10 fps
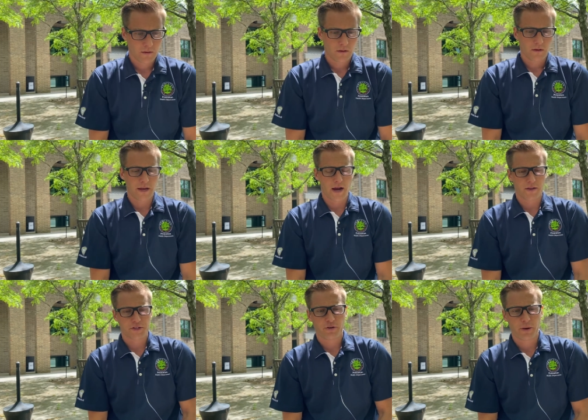Yeah,
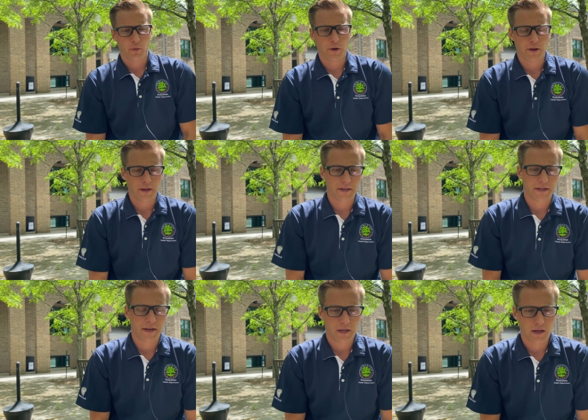that's a great point. And
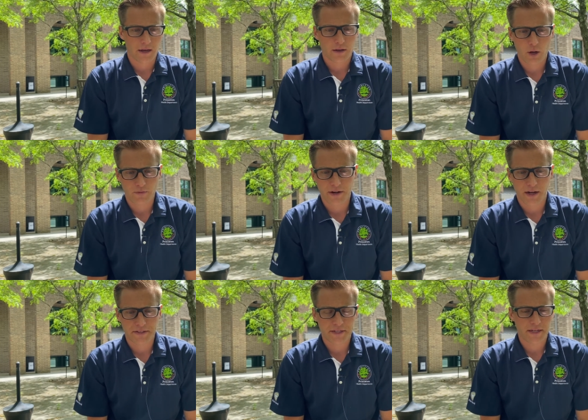yeah,
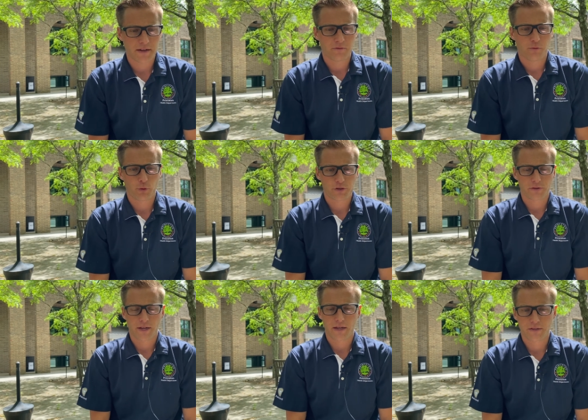COVID-19
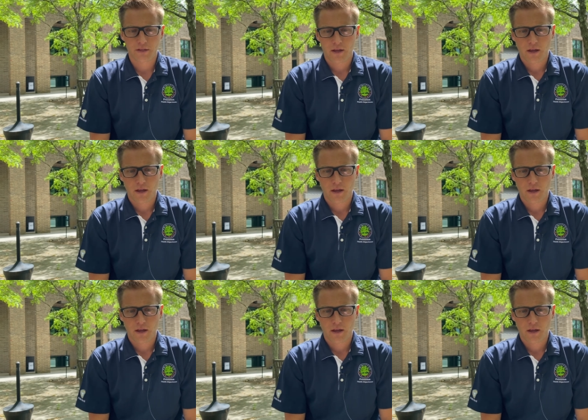unfortunately has